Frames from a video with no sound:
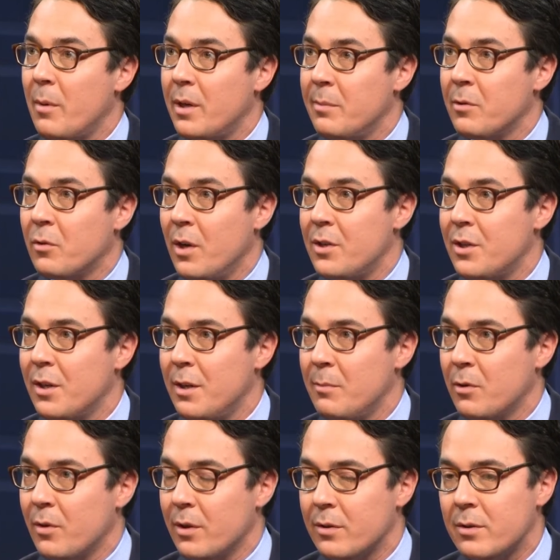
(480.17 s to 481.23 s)
about immigration and
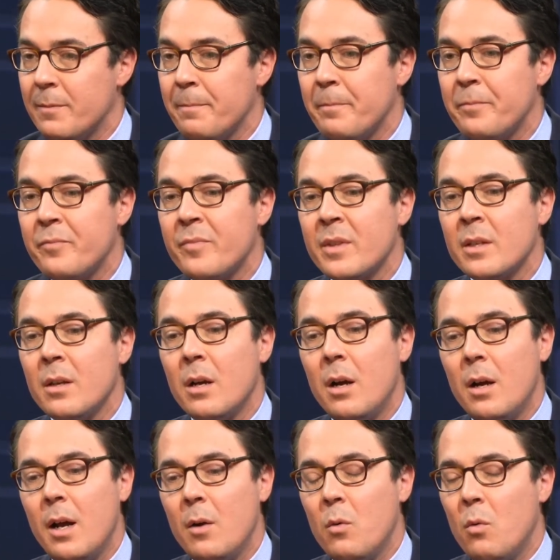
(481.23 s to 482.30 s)
immigrants.
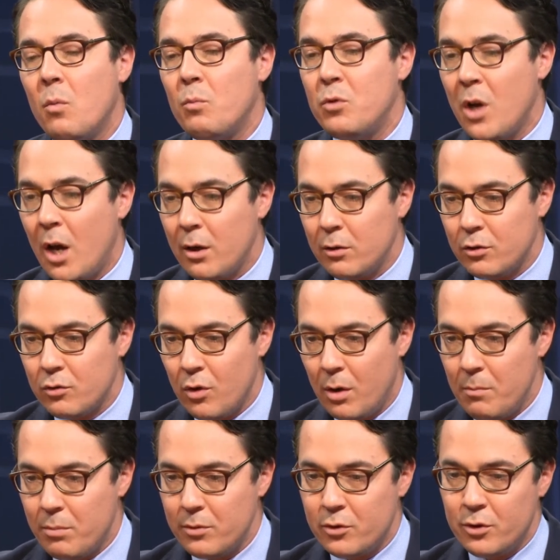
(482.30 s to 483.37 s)
Donald
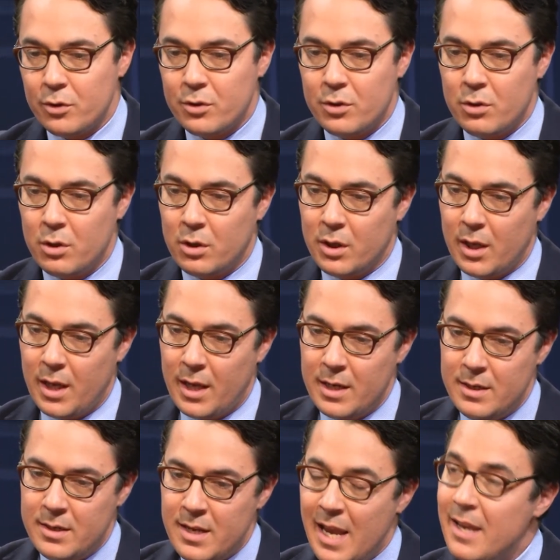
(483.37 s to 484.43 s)
Trump just took
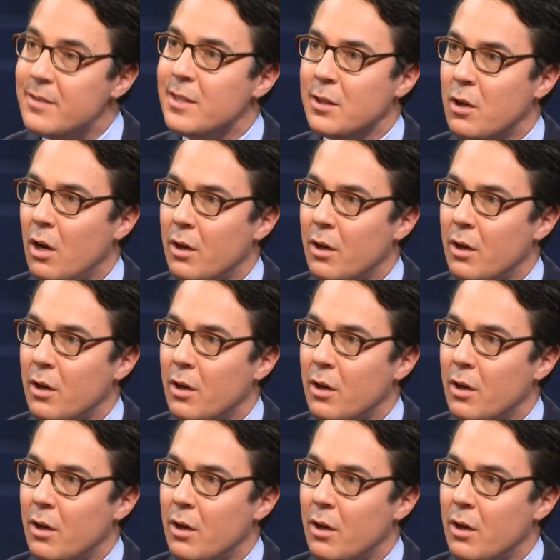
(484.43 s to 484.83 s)
a daisy